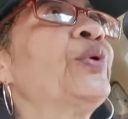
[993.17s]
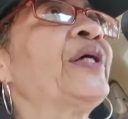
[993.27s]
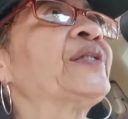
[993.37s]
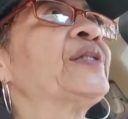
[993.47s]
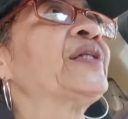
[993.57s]

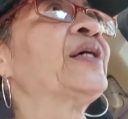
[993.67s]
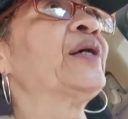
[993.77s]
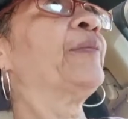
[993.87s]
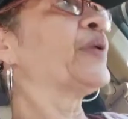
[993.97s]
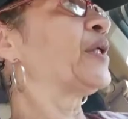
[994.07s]
it
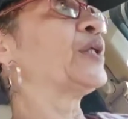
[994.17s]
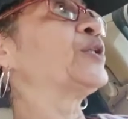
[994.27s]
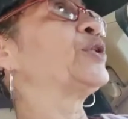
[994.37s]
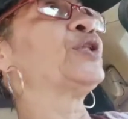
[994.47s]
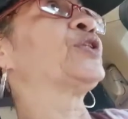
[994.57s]

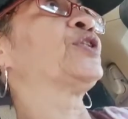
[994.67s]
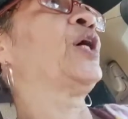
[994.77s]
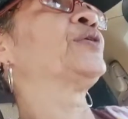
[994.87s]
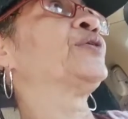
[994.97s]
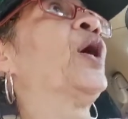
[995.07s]
because it's
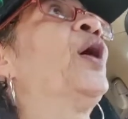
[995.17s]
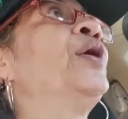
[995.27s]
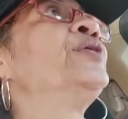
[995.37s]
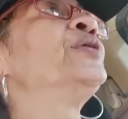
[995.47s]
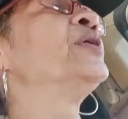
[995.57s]
not done.